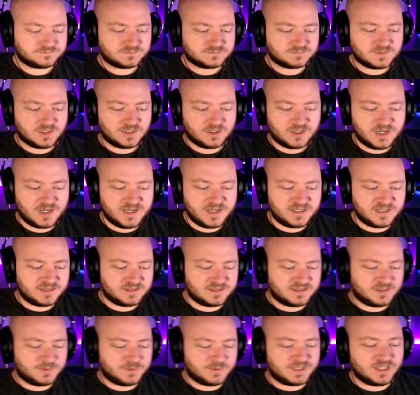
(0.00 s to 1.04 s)
All right,
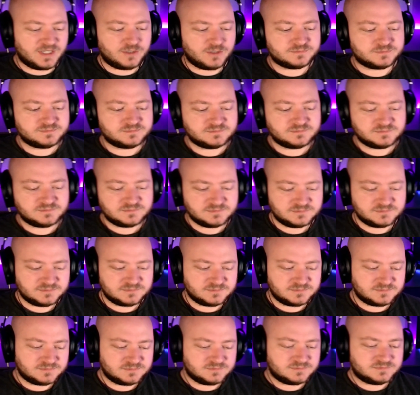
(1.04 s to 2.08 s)
here we go.
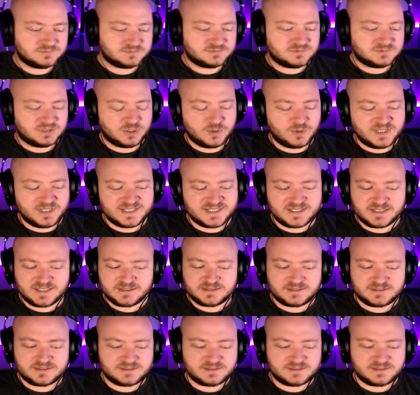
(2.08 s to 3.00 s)
Who is it?